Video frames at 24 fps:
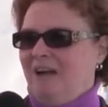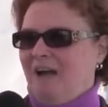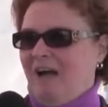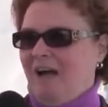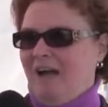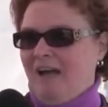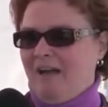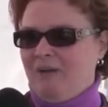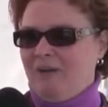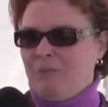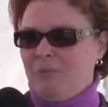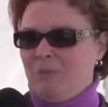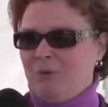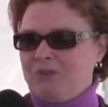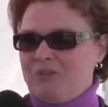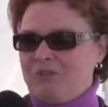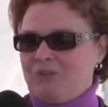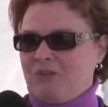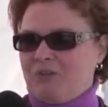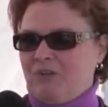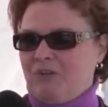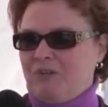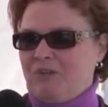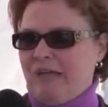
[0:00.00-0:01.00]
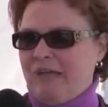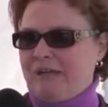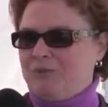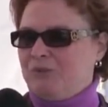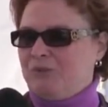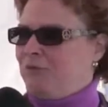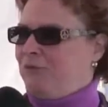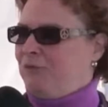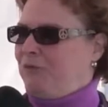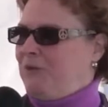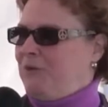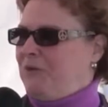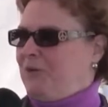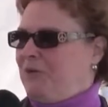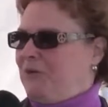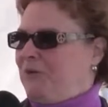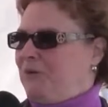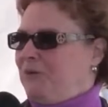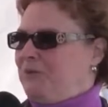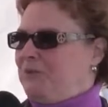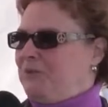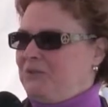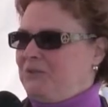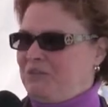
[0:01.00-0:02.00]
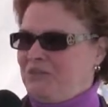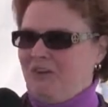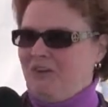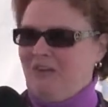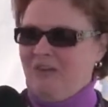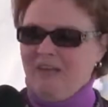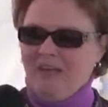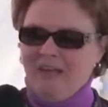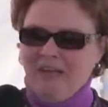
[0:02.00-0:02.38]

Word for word: I was a collector for years,